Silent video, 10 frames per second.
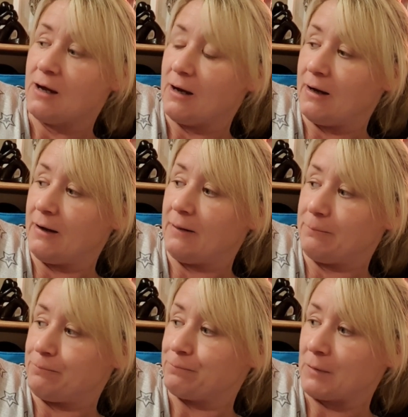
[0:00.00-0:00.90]

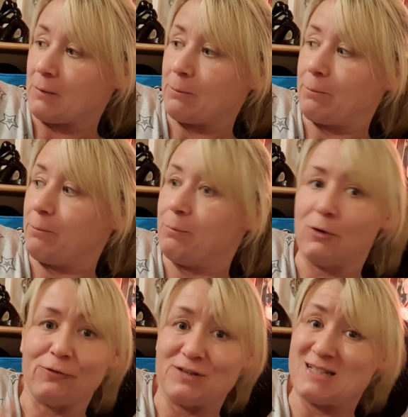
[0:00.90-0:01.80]
But
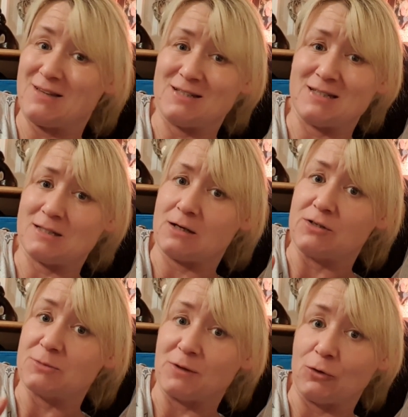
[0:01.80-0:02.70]
obviously this is
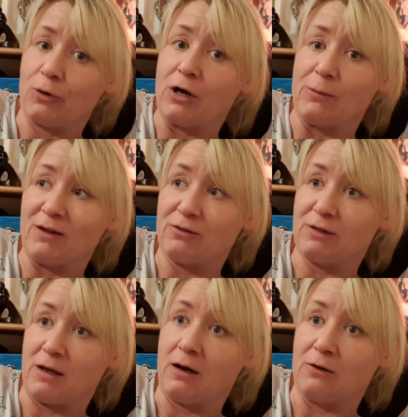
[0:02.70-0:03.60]
going to be an ongoing
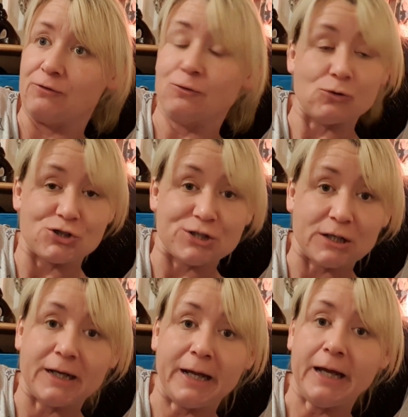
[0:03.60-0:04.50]
thing,
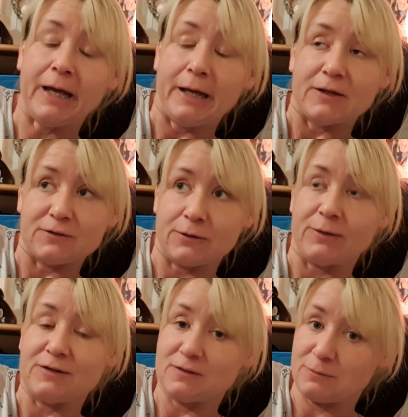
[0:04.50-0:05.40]
unfortunately. So
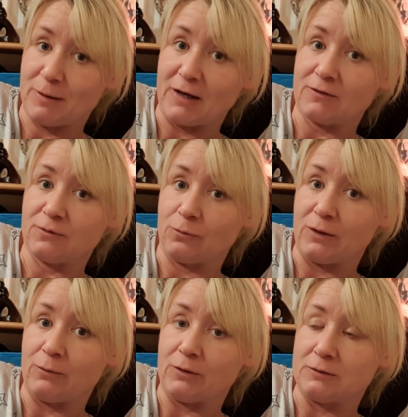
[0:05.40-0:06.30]
I suspect we
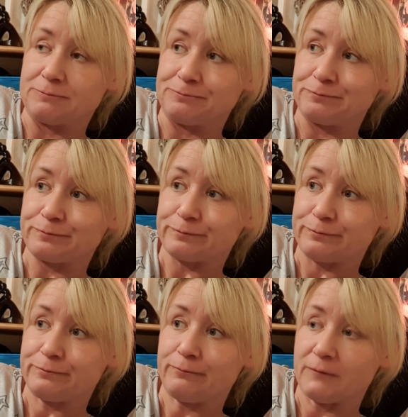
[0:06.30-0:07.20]
will,
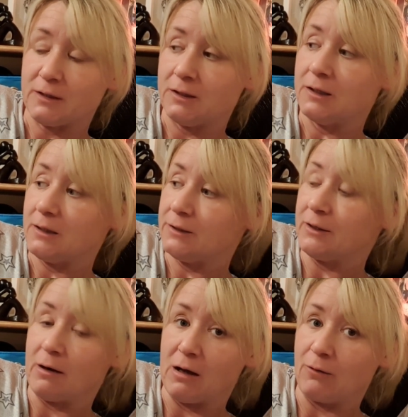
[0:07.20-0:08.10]
you
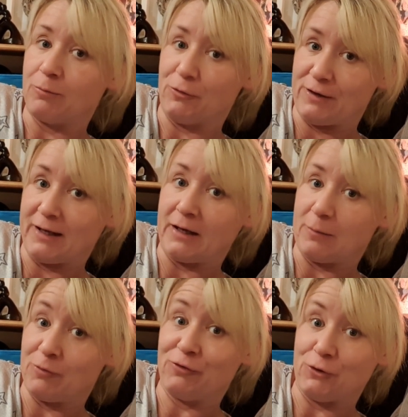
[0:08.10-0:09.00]
know, I'll put the link
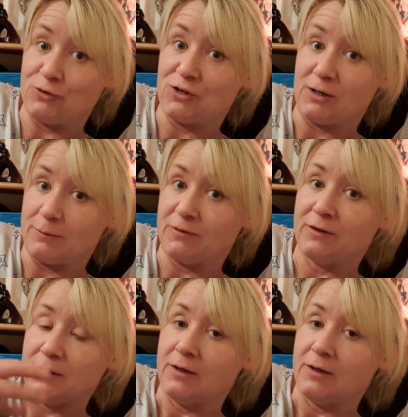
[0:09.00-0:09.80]
up a few times